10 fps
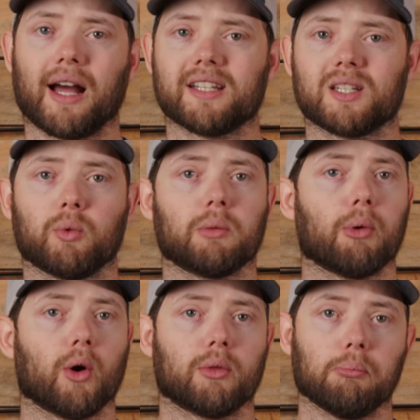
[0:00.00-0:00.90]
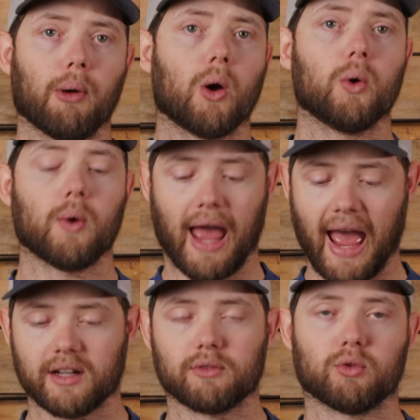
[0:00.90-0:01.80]
hunting with both bow
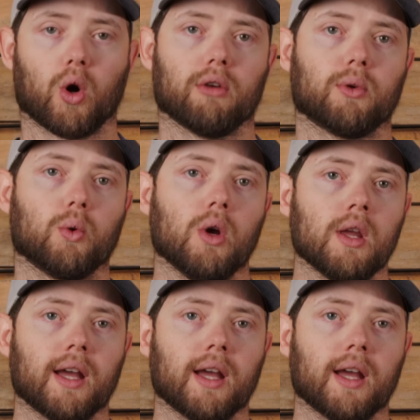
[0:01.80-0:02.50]
and rifle,